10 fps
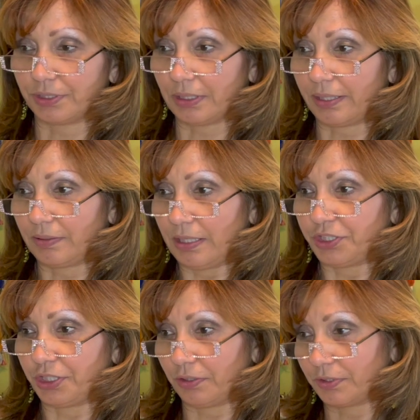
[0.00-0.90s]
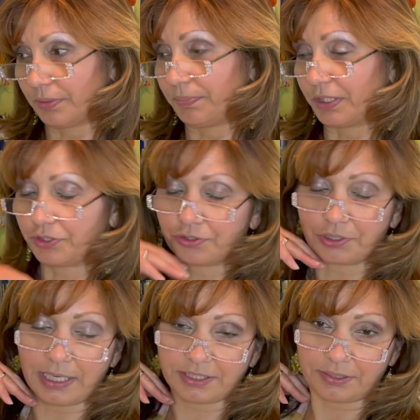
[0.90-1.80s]
I shared some pictures
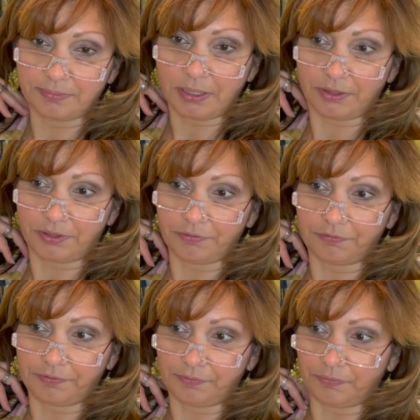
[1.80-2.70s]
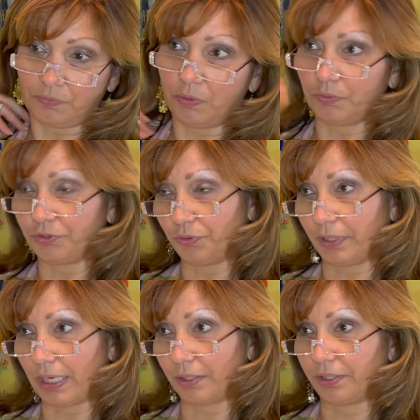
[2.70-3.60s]
last month of what we're
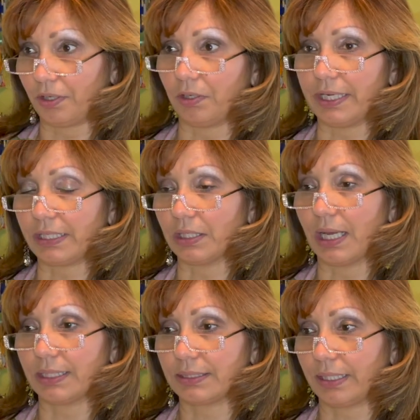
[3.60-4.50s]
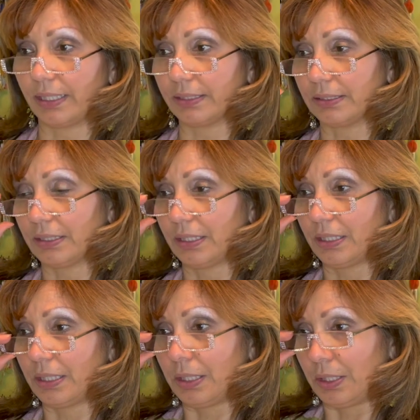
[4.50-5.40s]
doing out at our lake lot, and
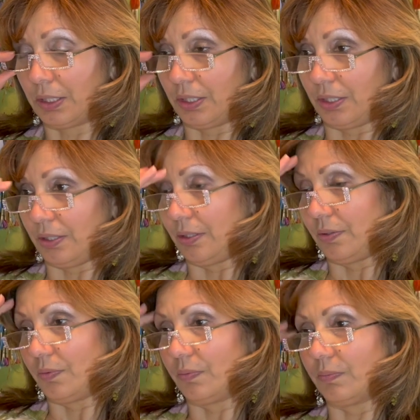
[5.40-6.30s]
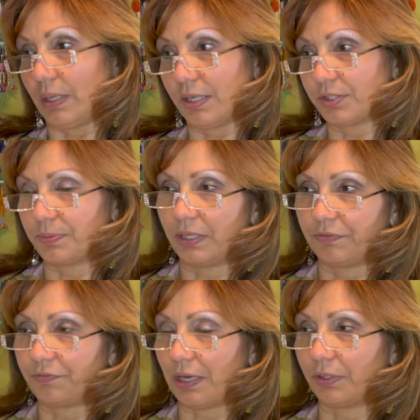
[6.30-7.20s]
my husband had
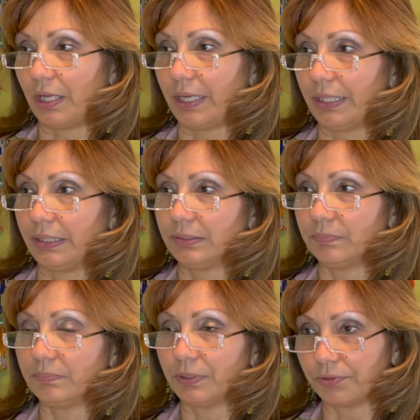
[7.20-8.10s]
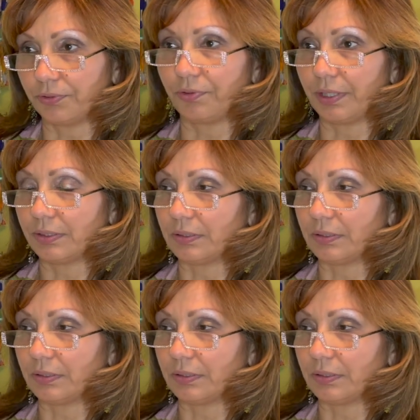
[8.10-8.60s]
found a builder that